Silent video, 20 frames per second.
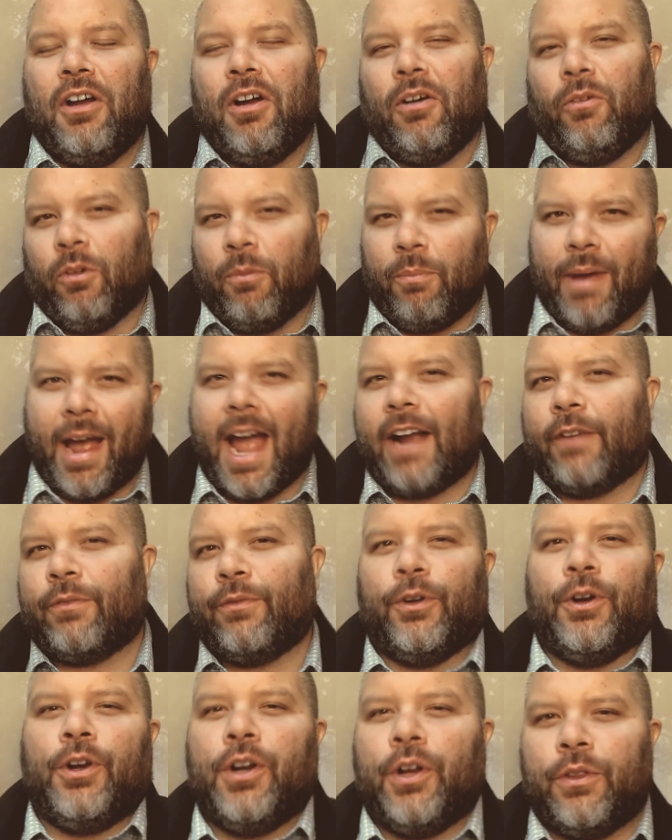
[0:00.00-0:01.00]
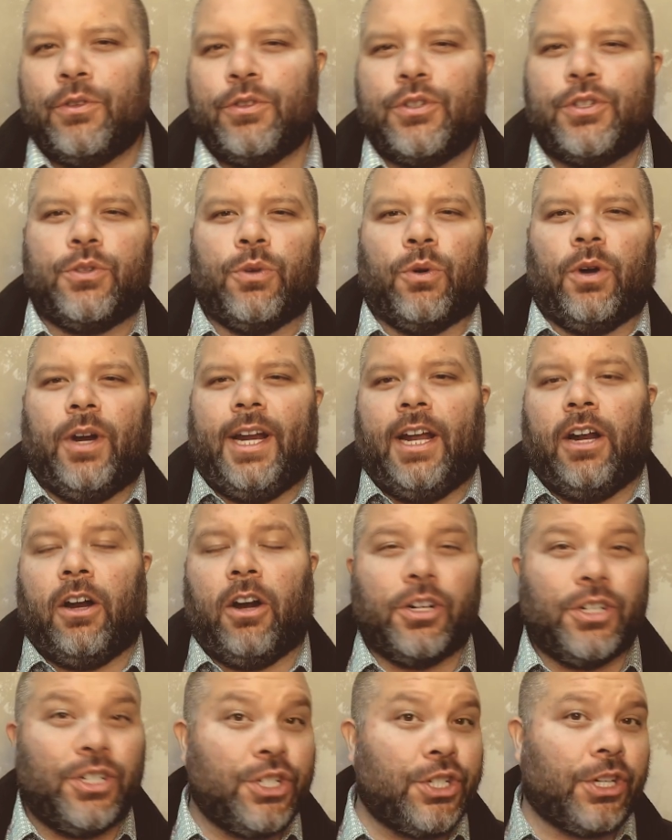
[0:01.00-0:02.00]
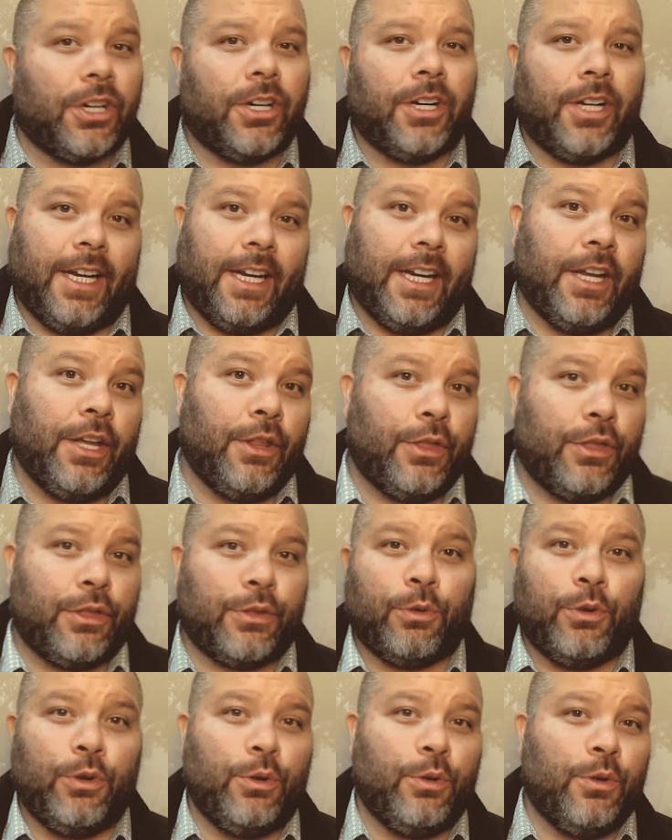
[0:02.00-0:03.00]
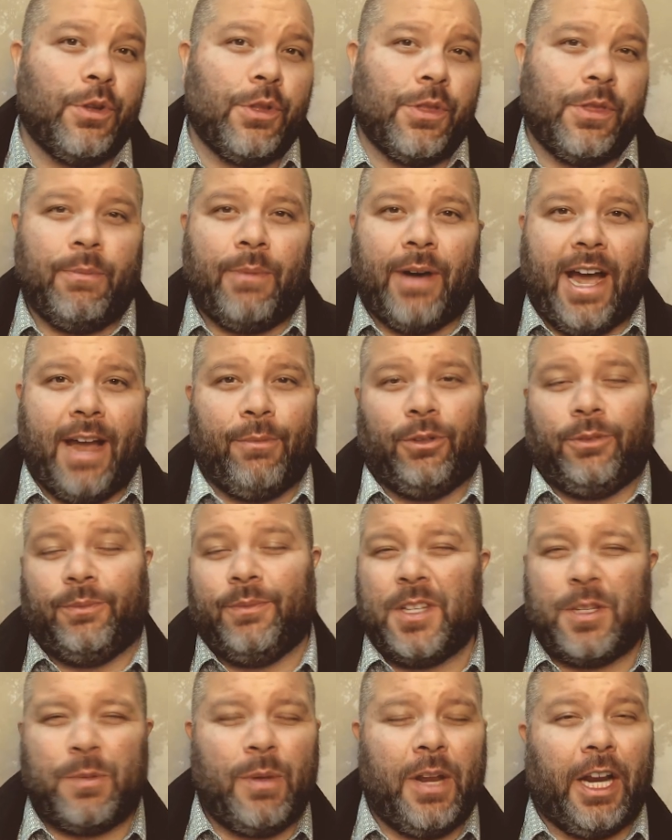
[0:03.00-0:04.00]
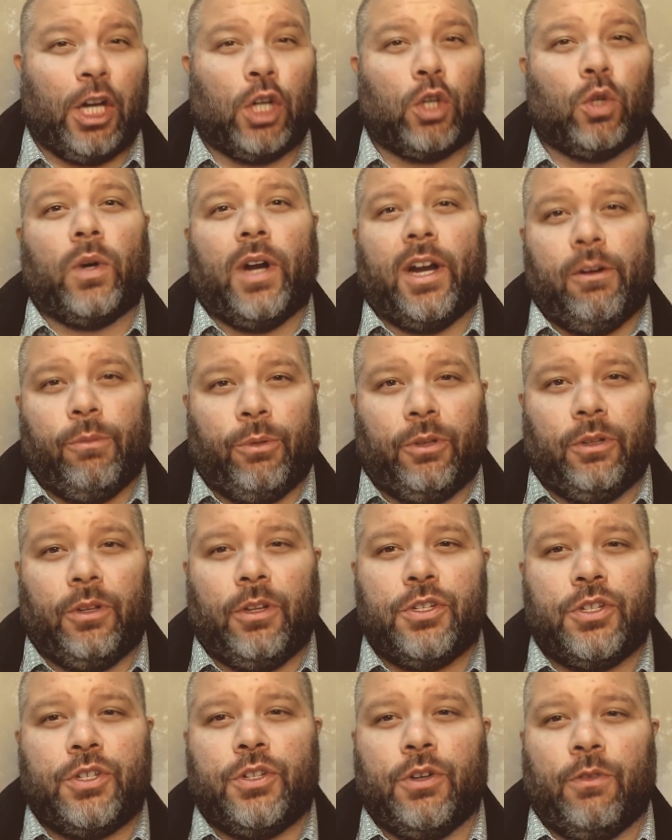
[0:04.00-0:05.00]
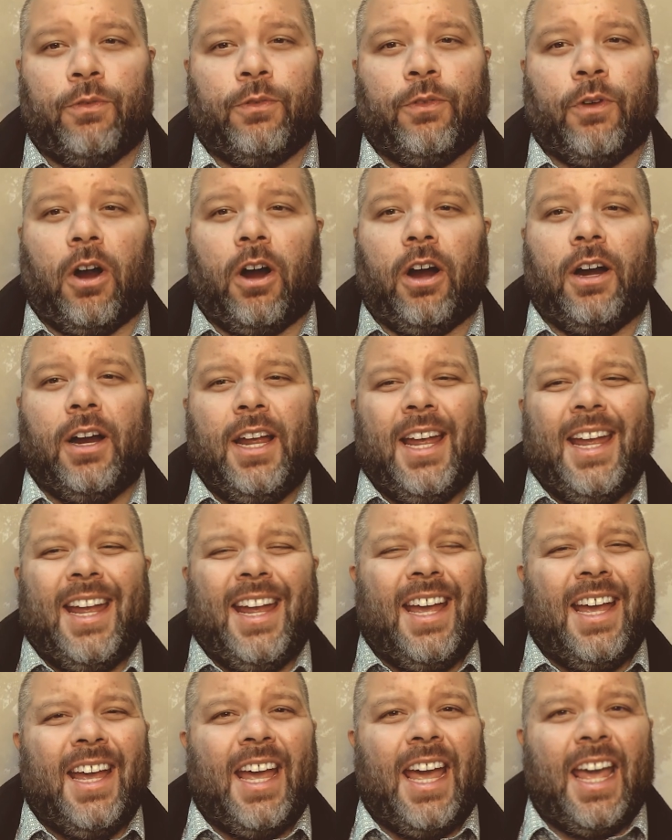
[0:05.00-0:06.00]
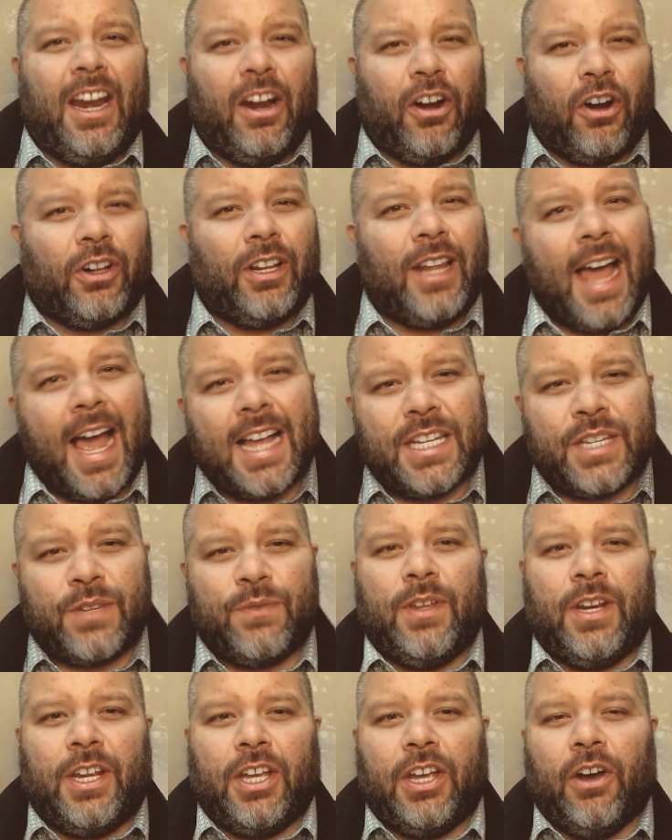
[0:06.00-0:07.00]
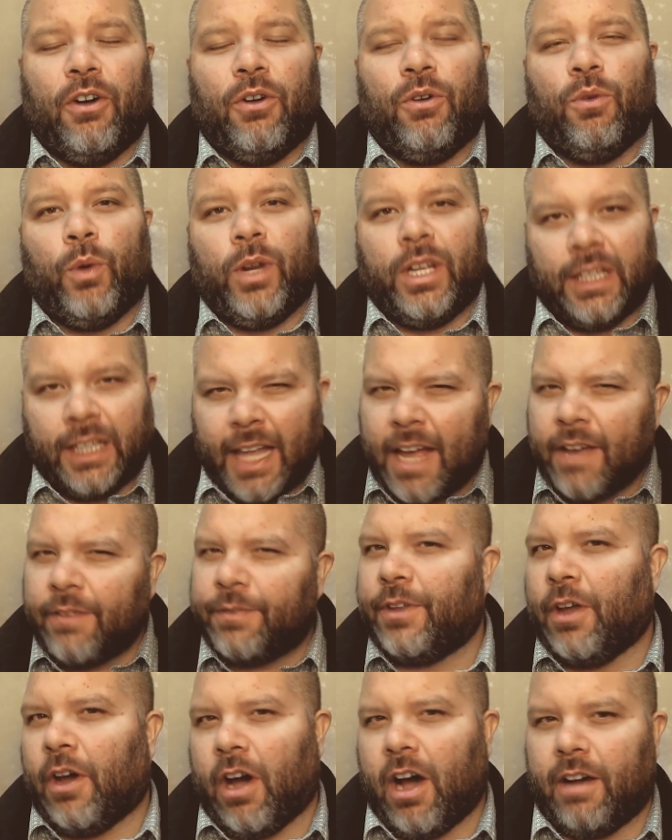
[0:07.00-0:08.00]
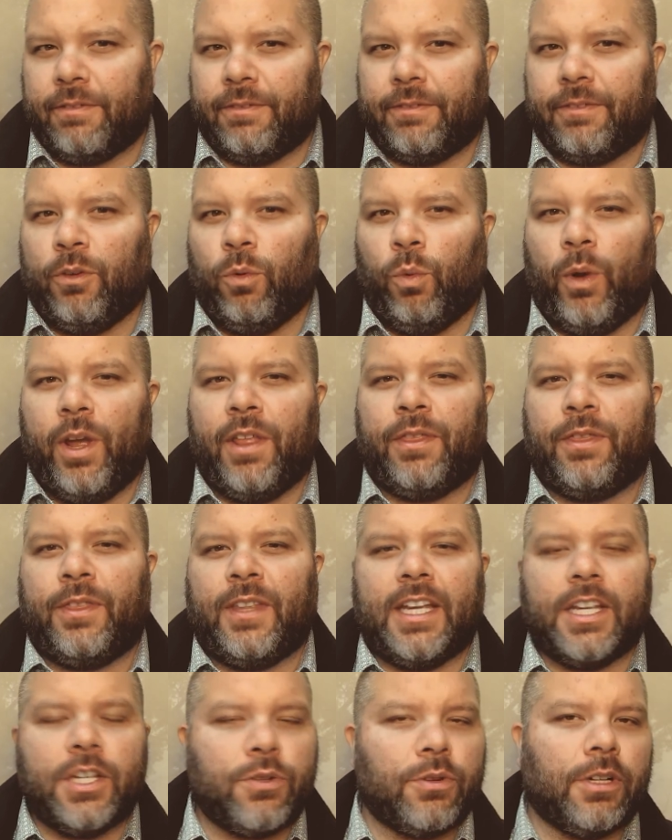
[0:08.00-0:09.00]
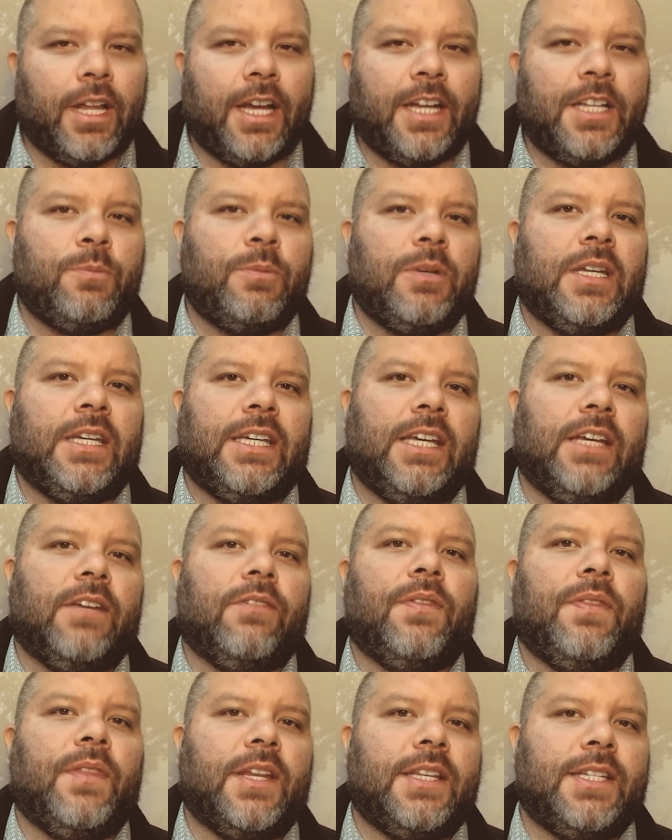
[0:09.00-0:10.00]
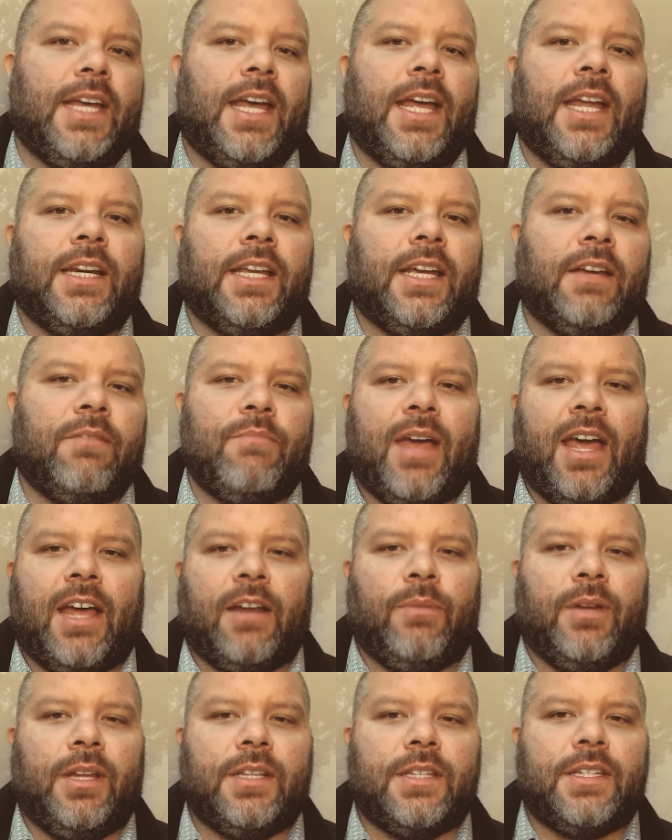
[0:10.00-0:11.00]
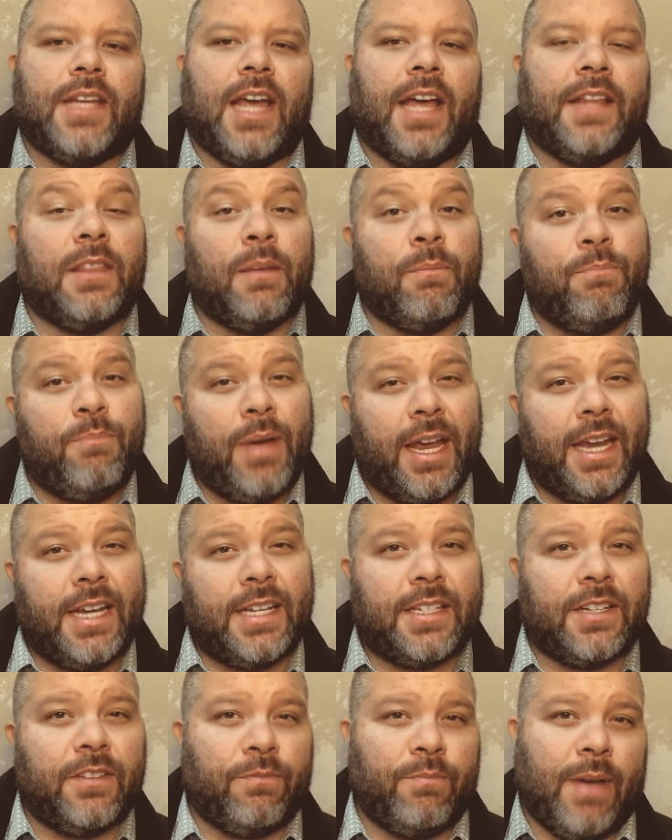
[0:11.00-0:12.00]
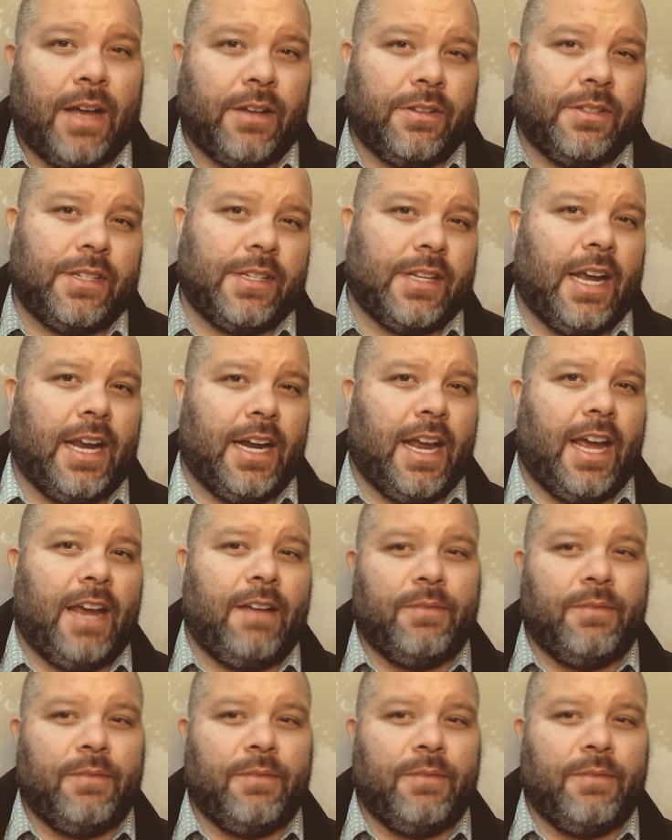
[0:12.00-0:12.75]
we're back for another story in our journey through the Bible. It's been incredible so far. And in our last video, we left off with the Israelites being given the 10 Commandments at the base of Mount Sinai.